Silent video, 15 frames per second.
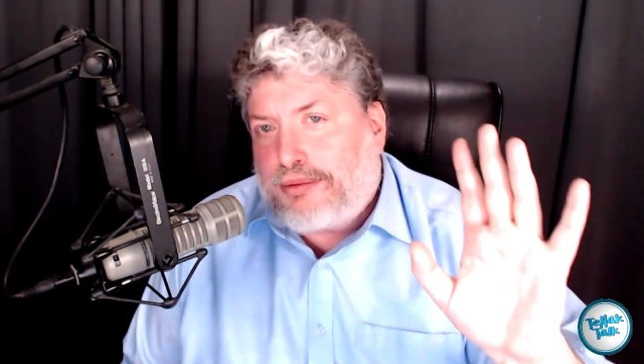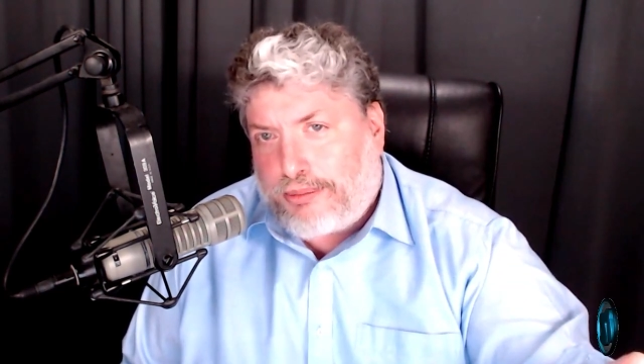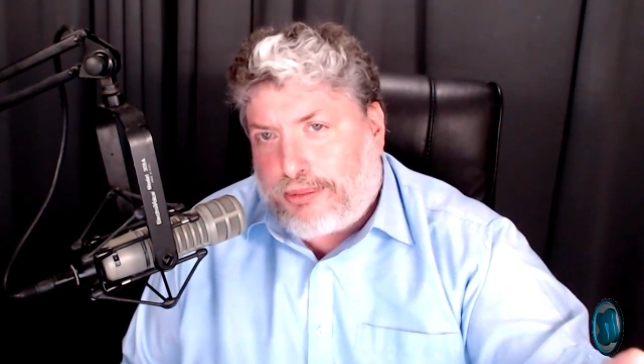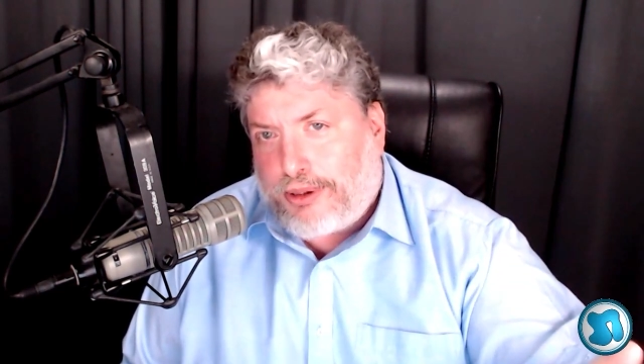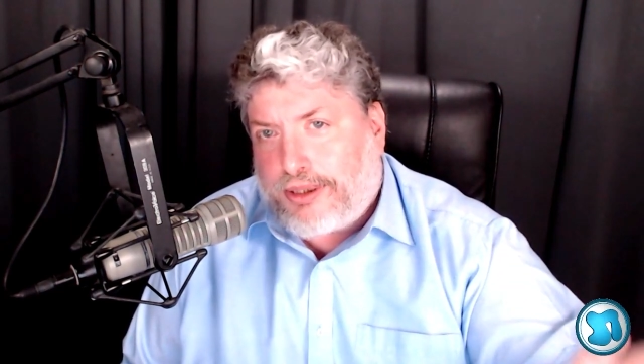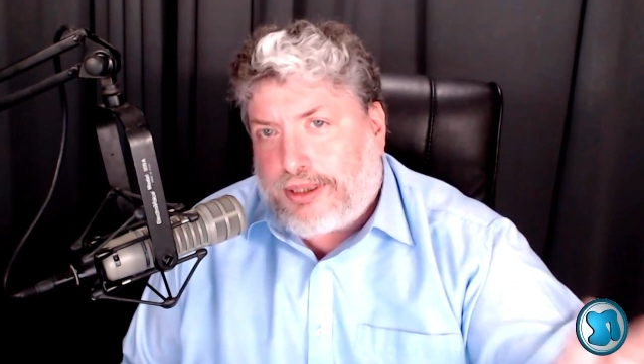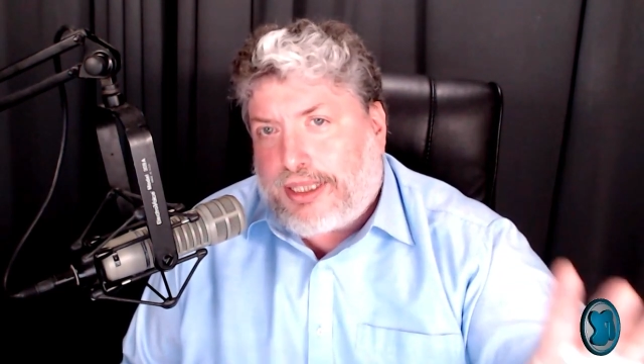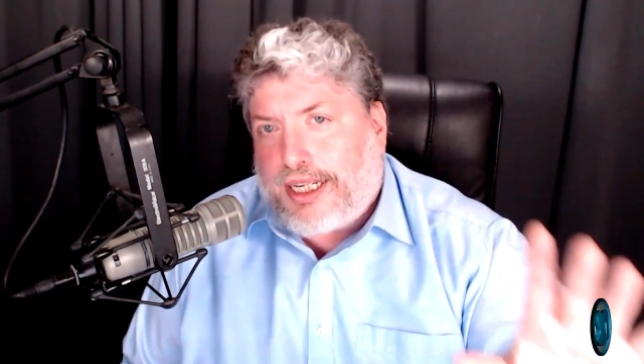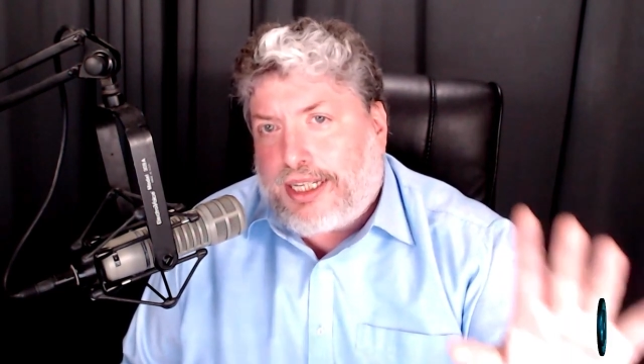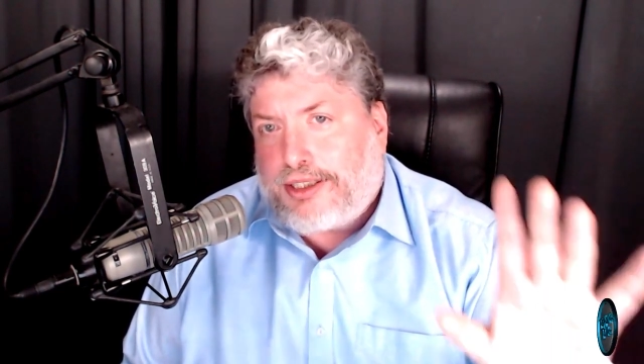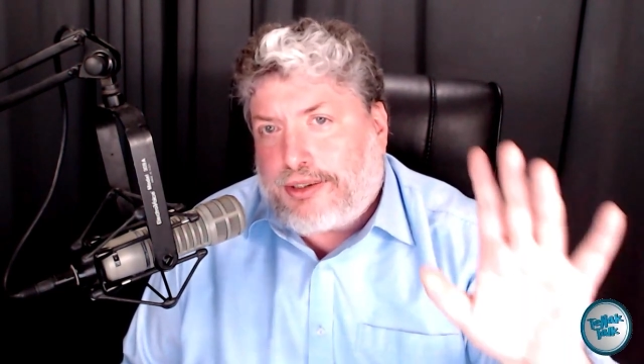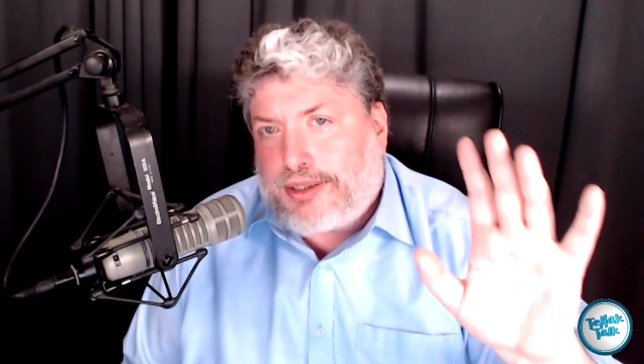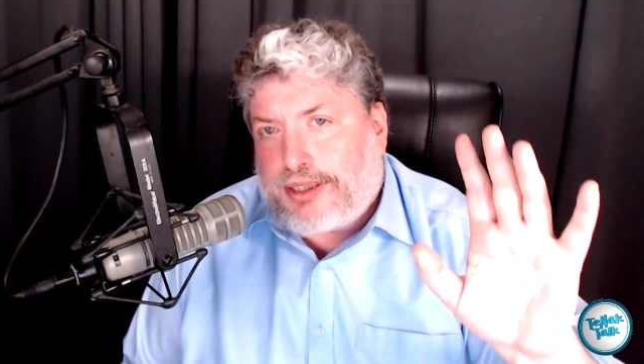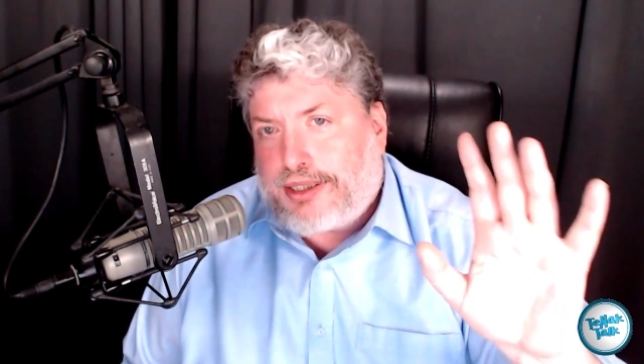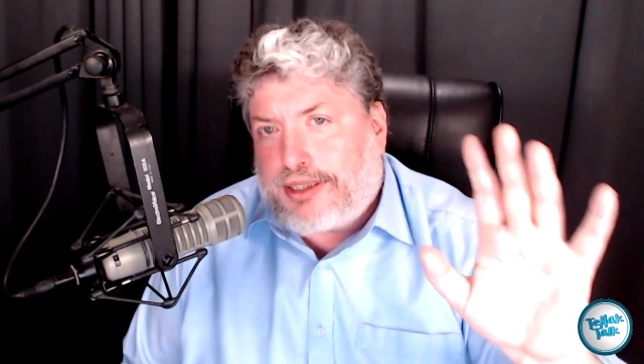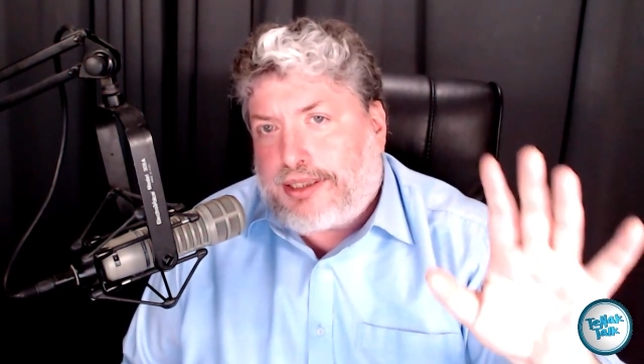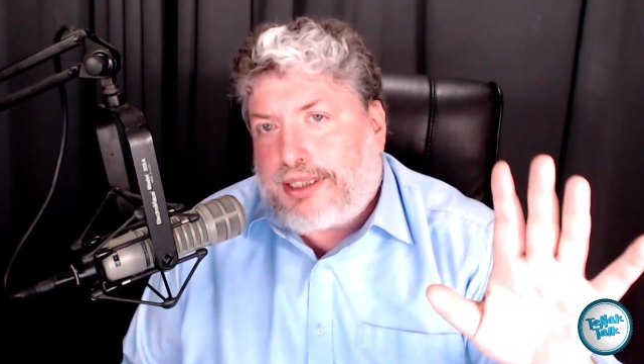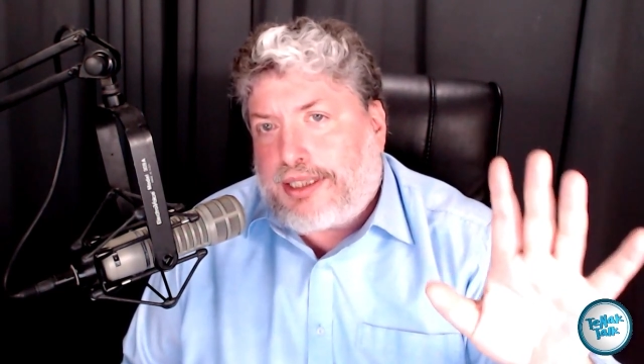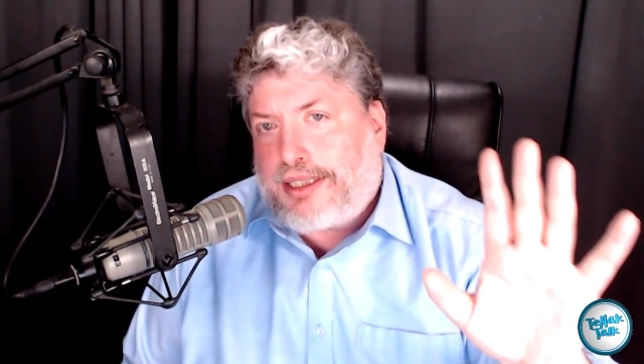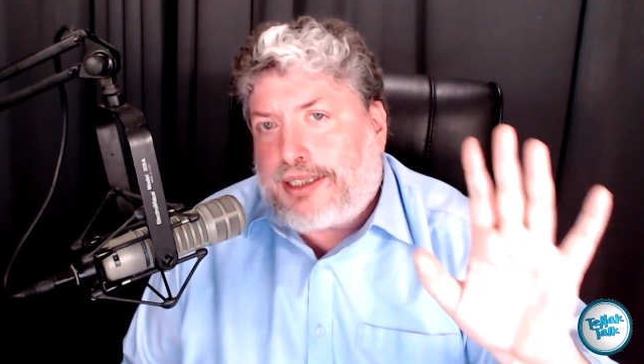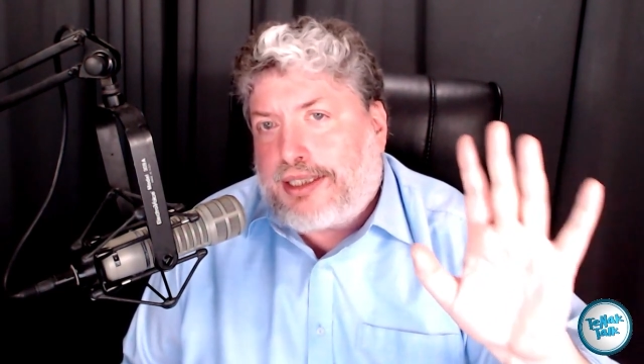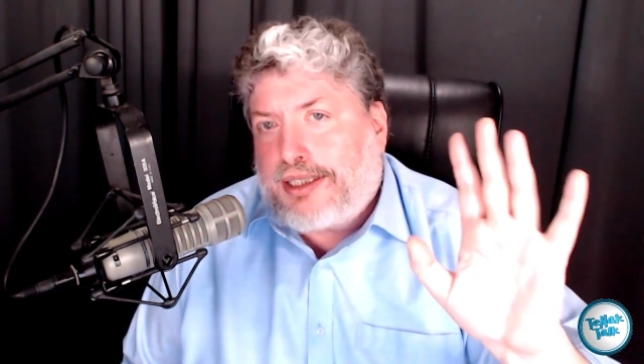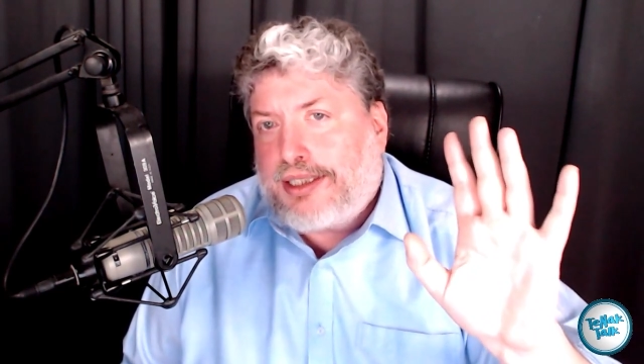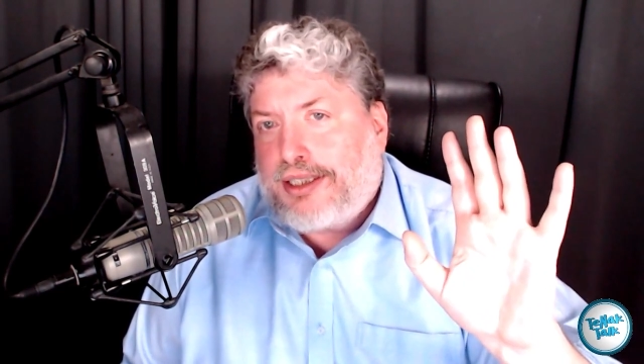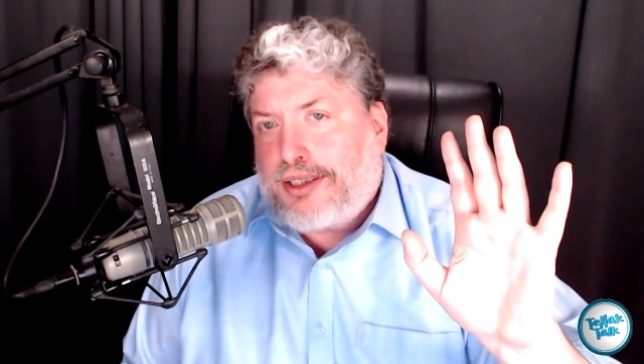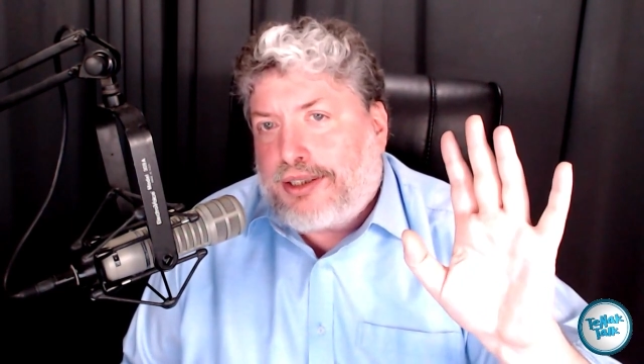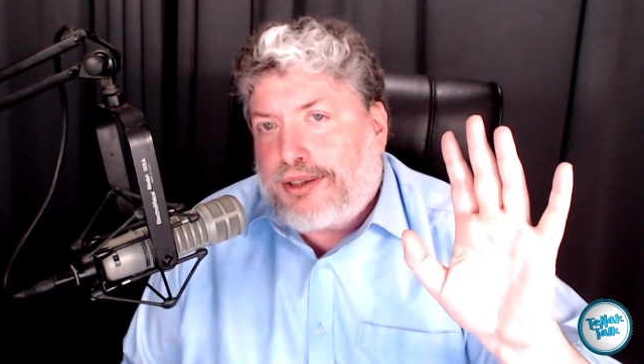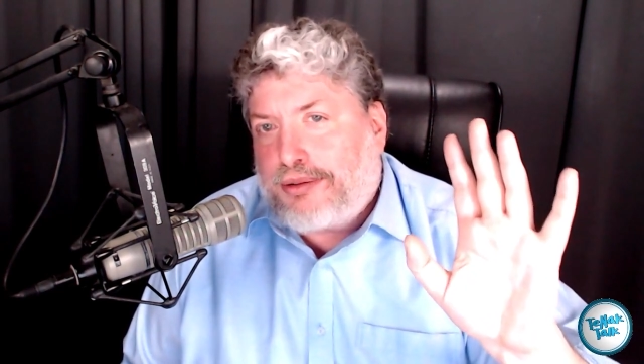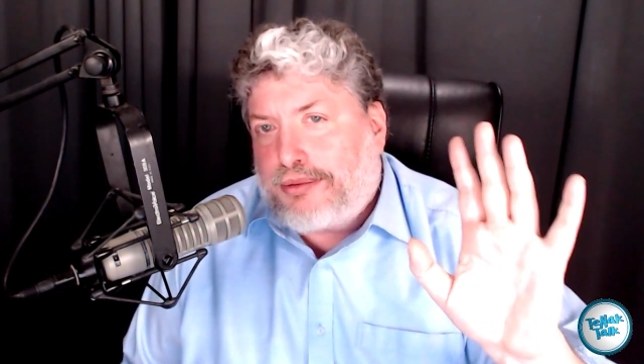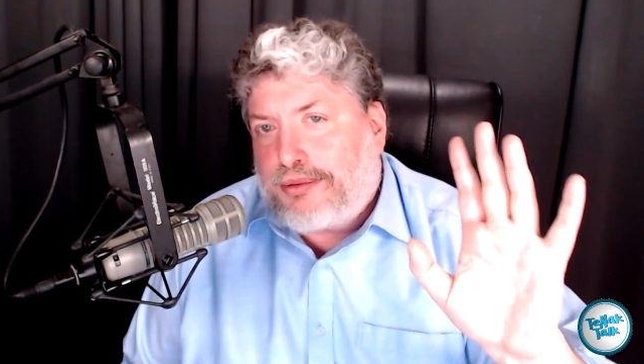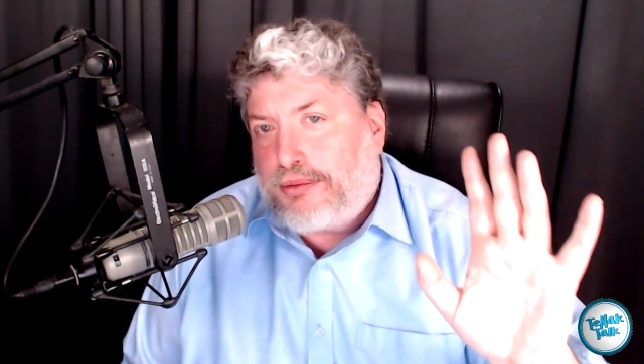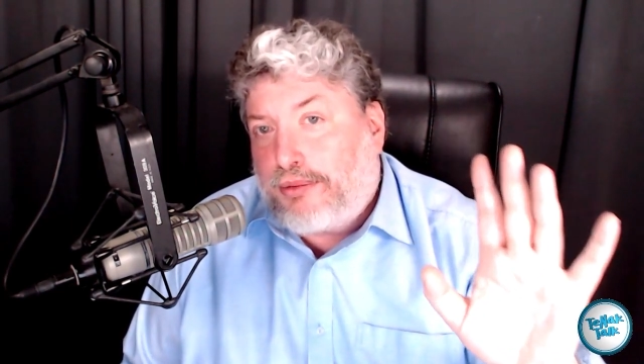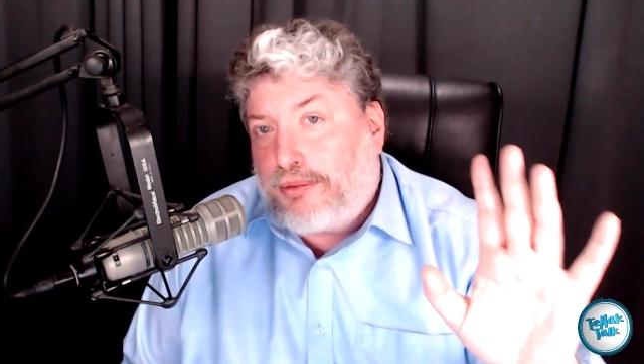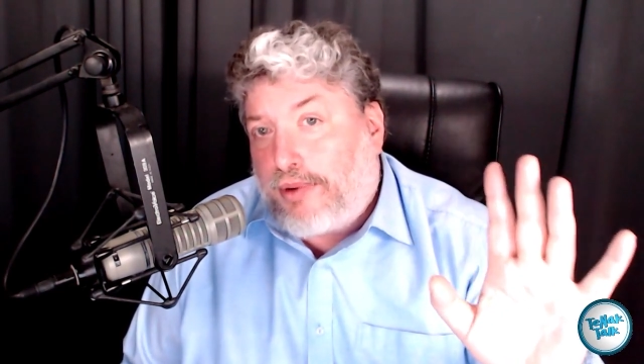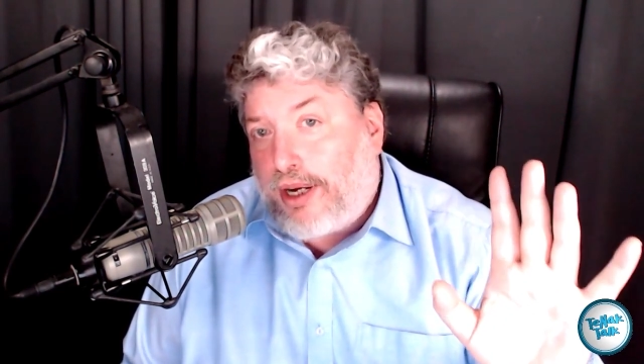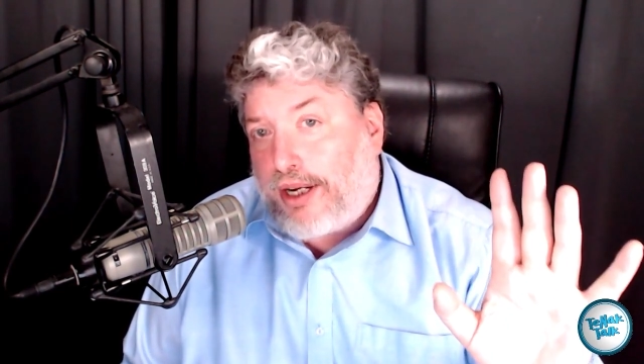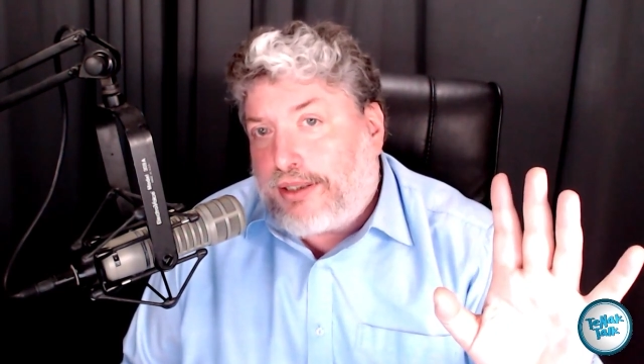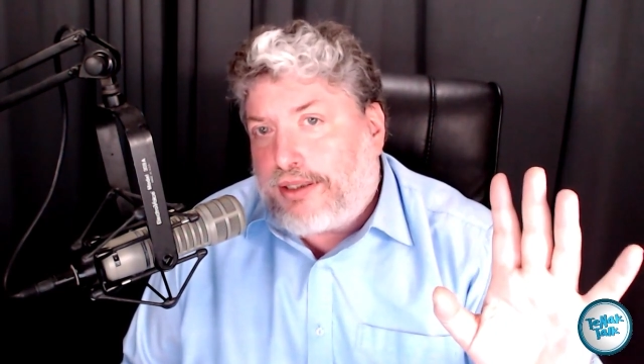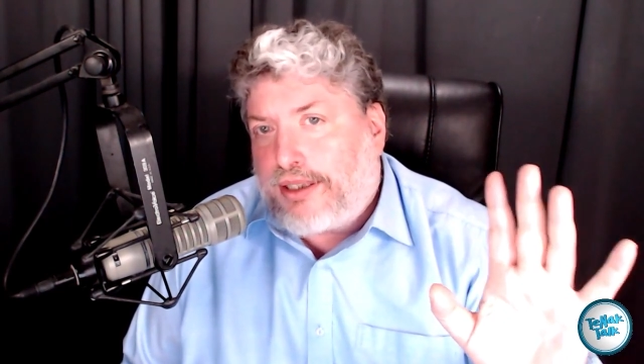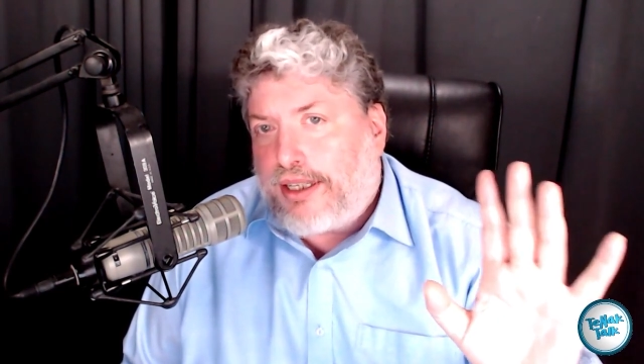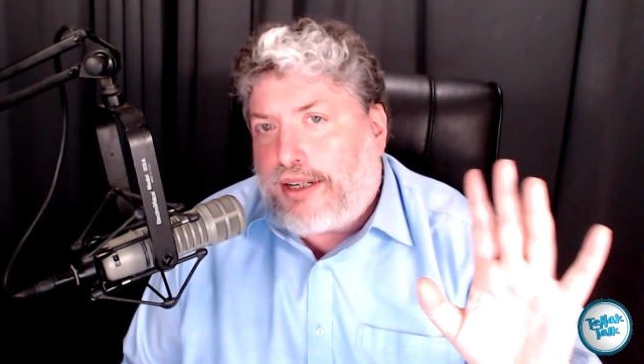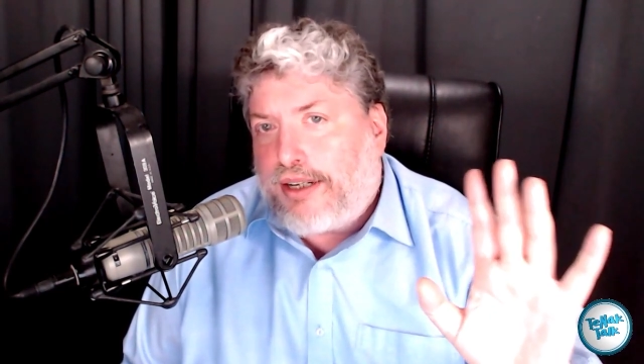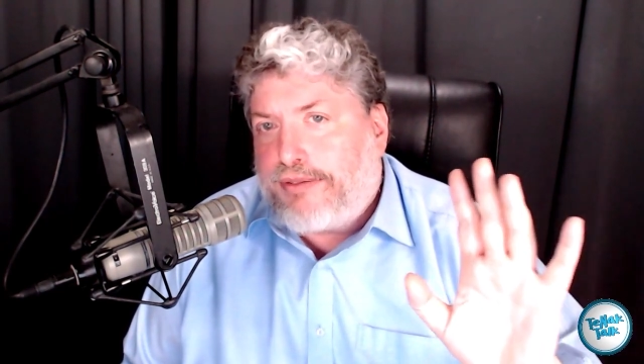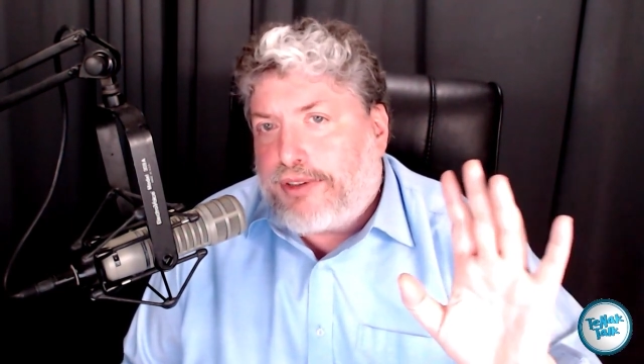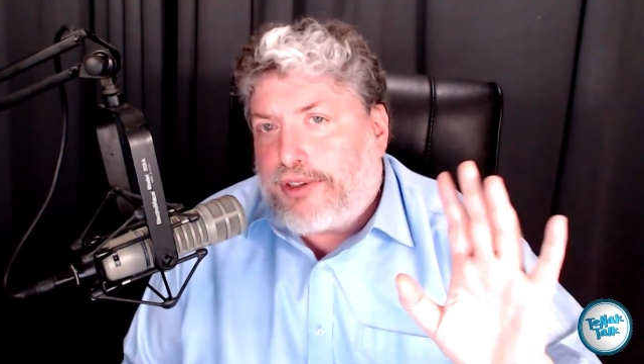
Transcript: the Book and you can see one of the